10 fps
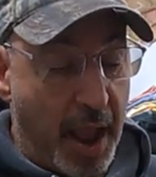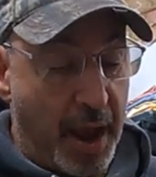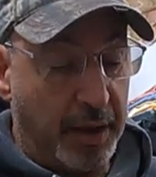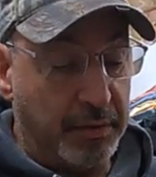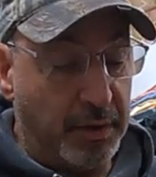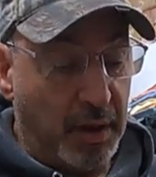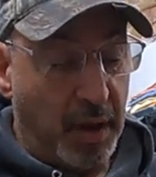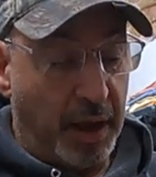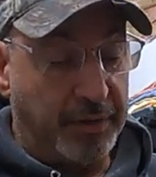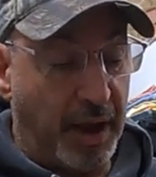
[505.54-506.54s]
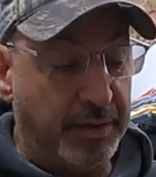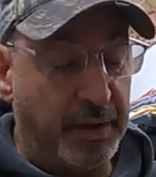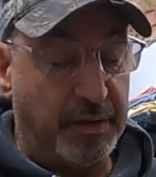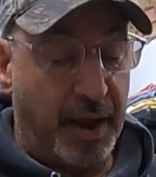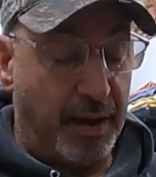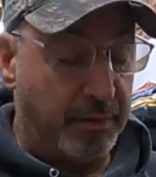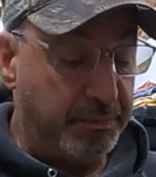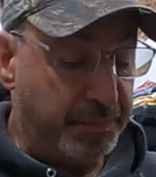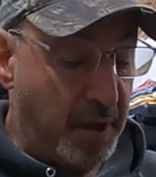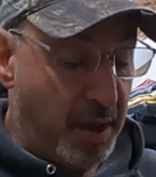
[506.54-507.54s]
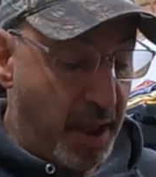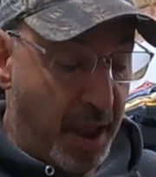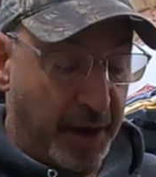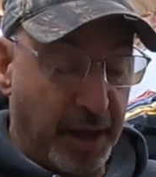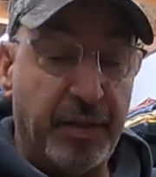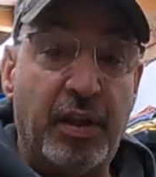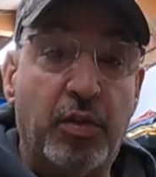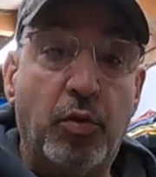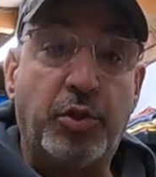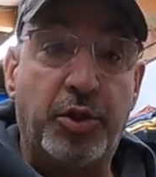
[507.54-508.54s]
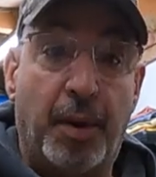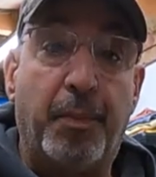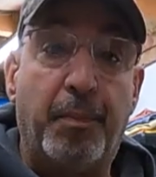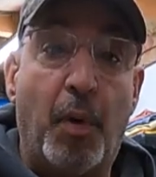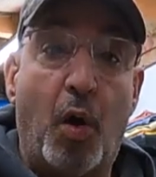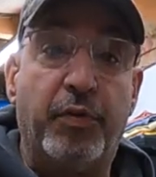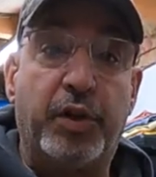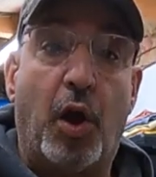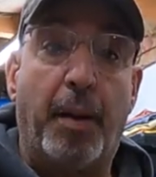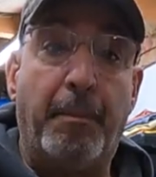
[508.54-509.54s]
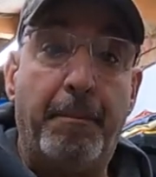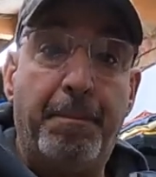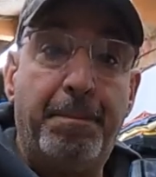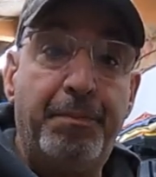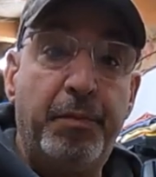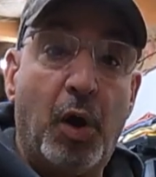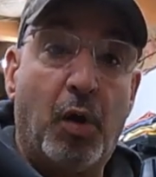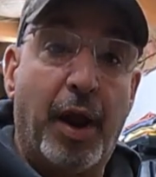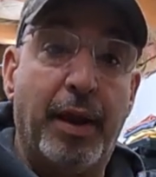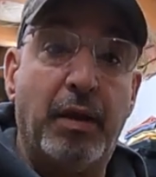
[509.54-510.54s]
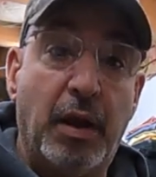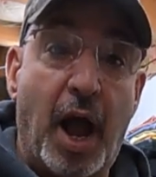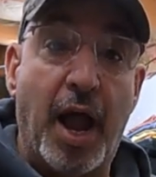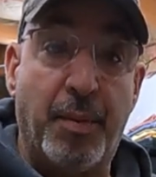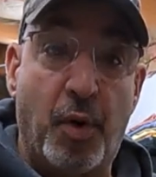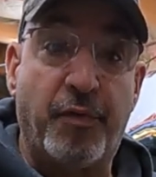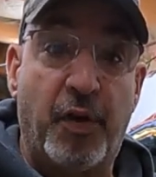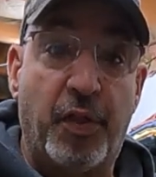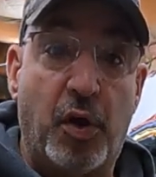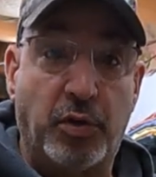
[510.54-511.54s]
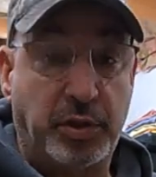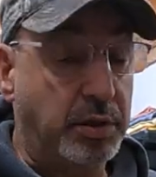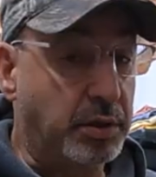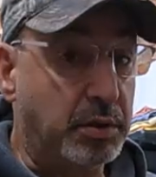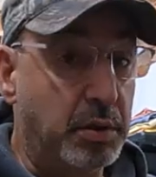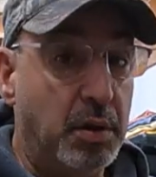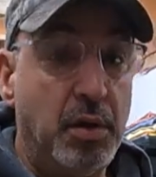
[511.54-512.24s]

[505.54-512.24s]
And I tightened it down, and it did loosen up over time. All right? I am rough on the holsters.